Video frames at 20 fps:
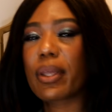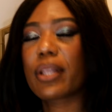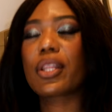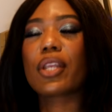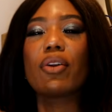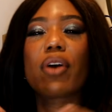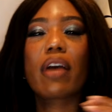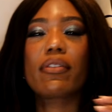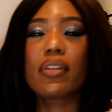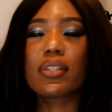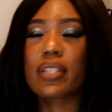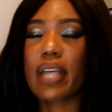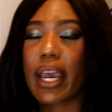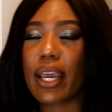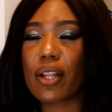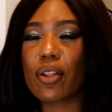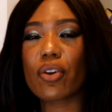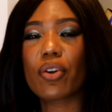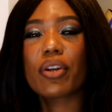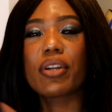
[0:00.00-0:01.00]
Like they don't have the
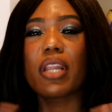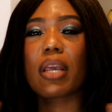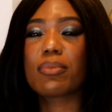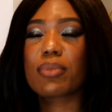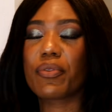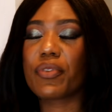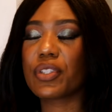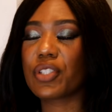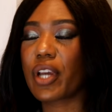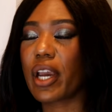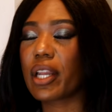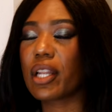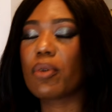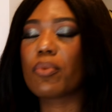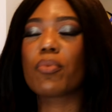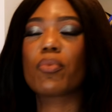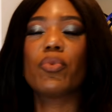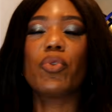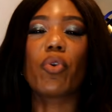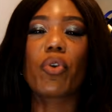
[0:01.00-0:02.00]
title or names of each
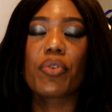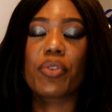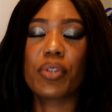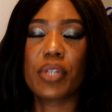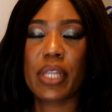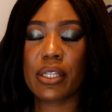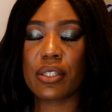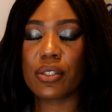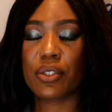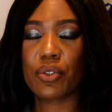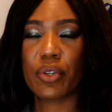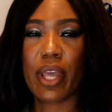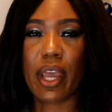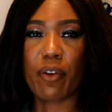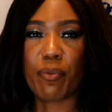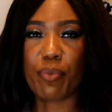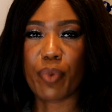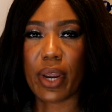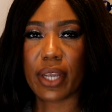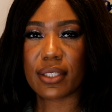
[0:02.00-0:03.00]
item, nor do they
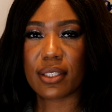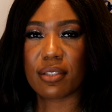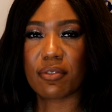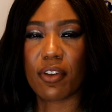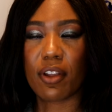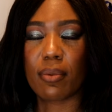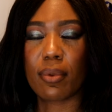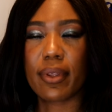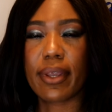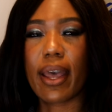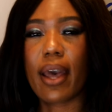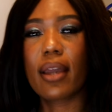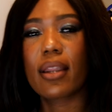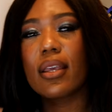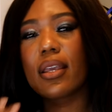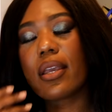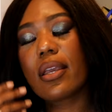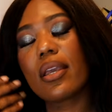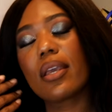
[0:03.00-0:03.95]
have prices available yet.